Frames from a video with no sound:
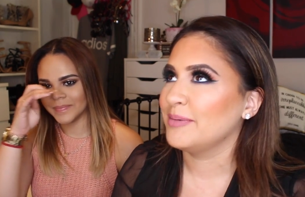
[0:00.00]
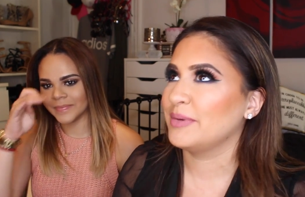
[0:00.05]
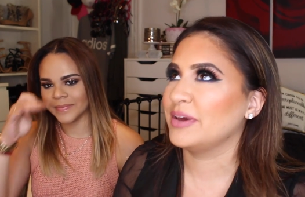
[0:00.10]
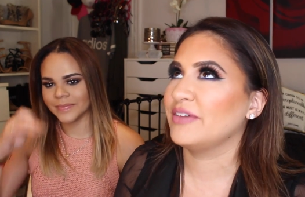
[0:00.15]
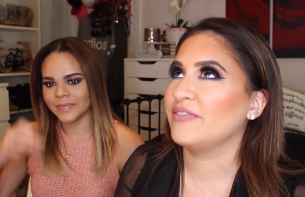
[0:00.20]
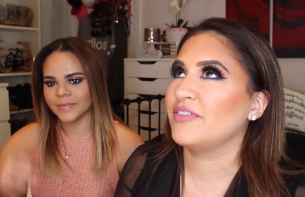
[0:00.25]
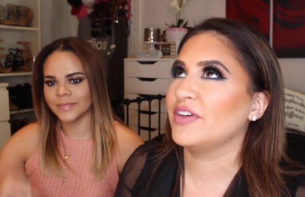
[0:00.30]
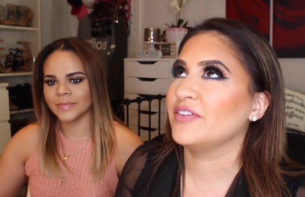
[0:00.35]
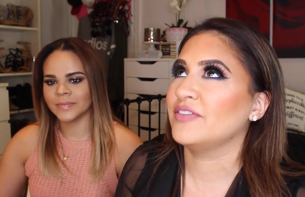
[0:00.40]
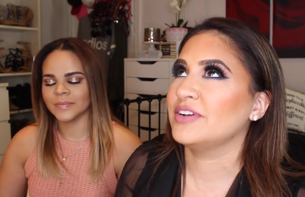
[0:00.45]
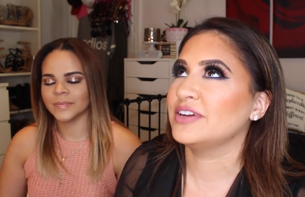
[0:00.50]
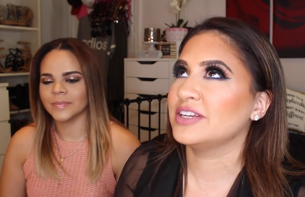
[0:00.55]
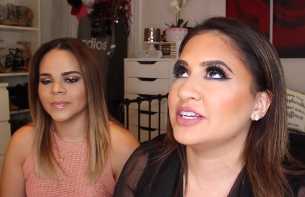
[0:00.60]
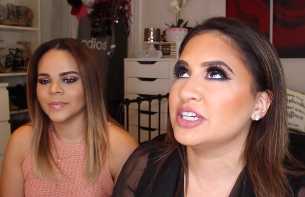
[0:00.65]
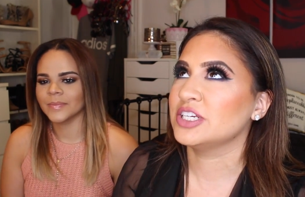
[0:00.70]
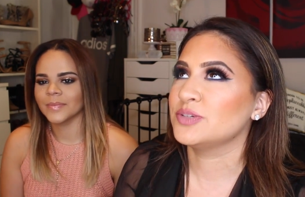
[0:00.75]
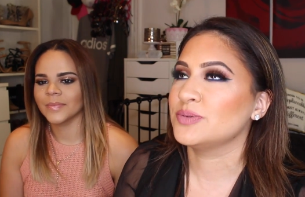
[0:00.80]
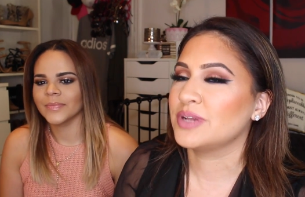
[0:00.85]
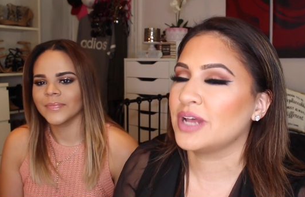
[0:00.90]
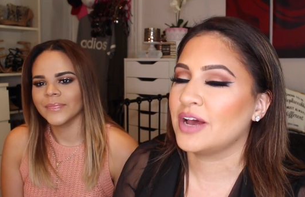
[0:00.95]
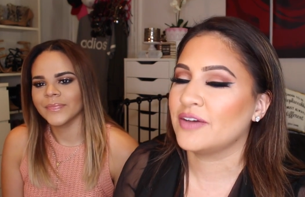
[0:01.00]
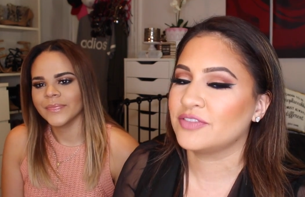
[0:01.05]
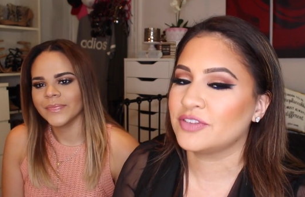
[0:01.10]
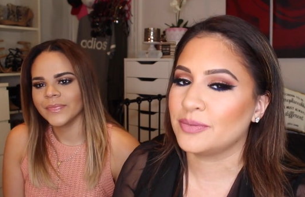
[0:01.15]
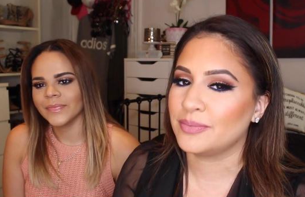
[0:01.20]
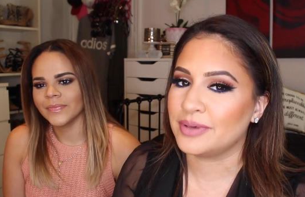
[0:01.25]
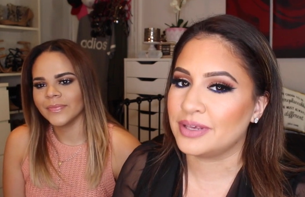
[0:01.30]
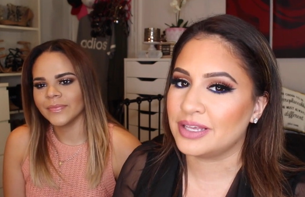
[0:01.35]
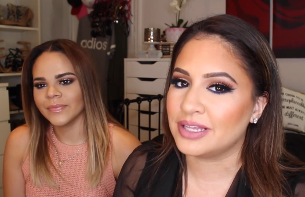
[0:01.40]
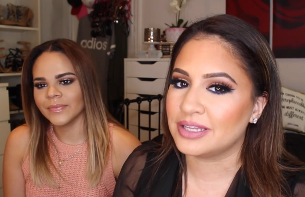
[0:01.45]
Speaker 1: My favorite dish would have to
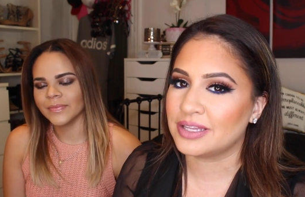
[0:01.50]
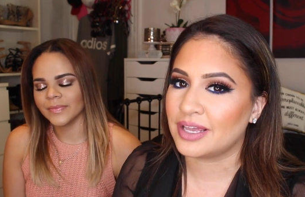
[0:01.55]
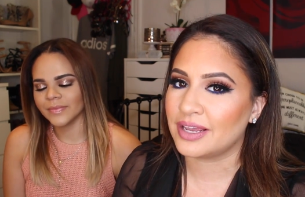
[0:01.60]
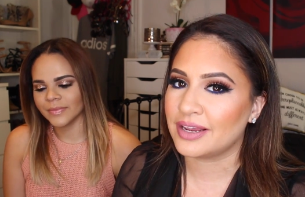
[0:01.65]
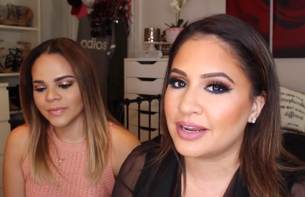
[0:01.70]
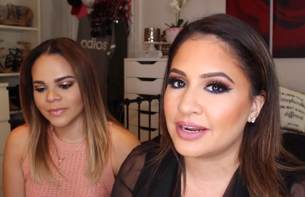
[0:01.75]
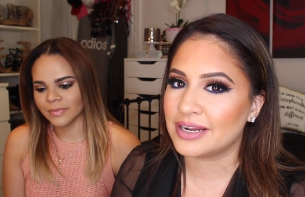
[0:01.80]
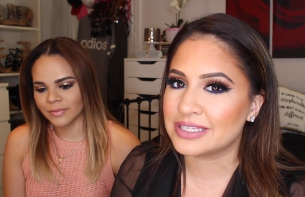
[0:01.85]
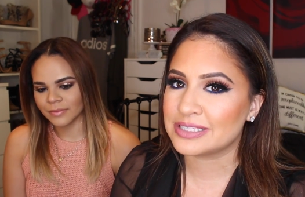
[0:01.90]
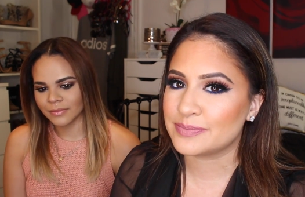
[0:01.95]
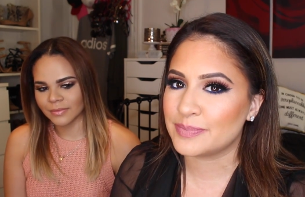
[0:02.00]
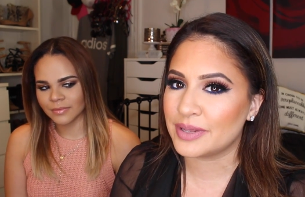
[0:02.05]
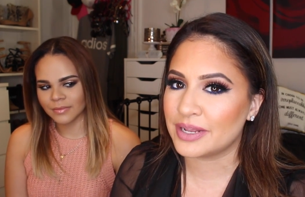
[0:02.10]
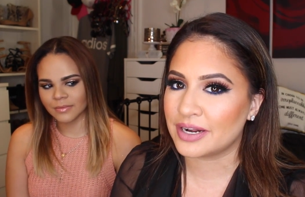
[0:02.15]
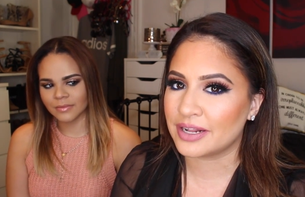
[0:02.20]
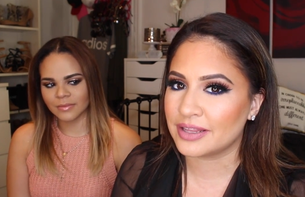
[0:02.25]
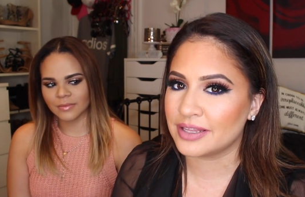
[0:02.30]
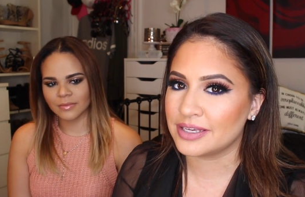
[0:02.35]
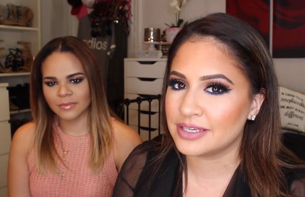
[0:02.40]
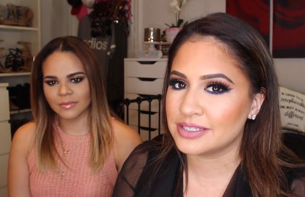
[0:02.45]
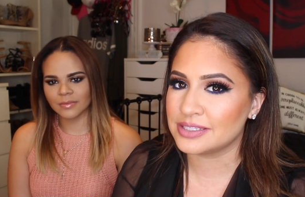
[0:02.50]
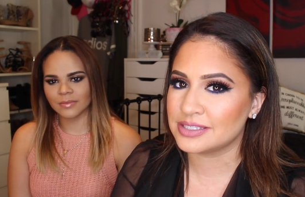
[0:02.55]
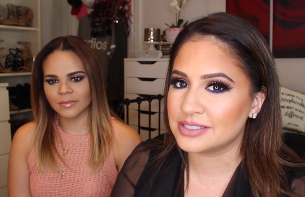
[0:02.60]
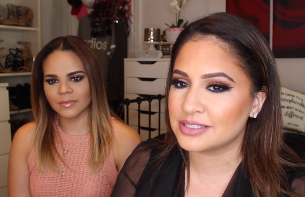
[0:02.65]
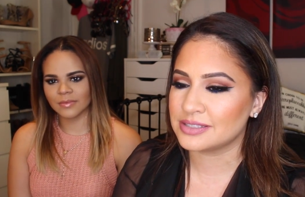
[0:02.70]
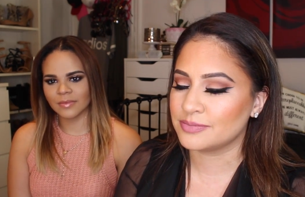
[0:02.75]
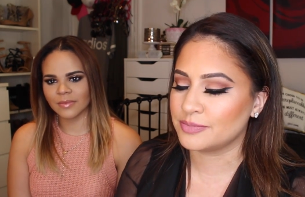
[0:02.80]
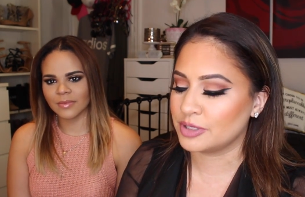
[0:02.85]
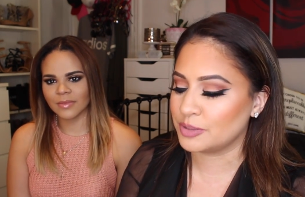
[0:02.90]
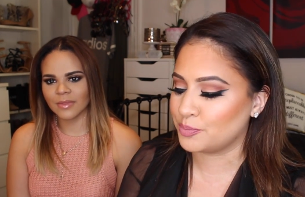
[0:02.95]
be tallarines
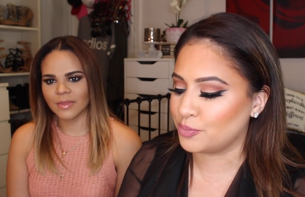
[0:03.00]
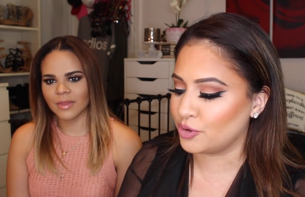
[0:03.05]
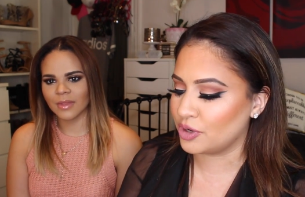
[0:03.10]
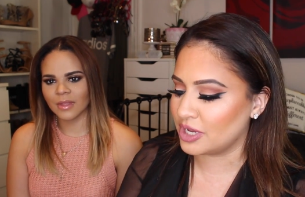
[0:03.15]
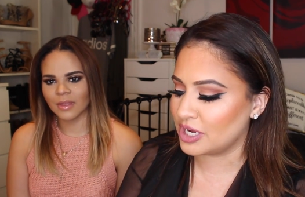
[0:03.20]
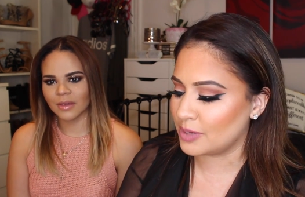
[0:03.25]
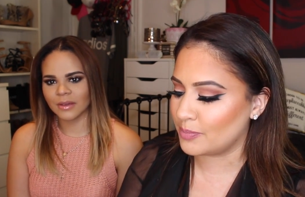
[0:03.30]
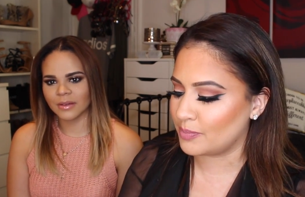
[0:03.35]
verdes with pollo a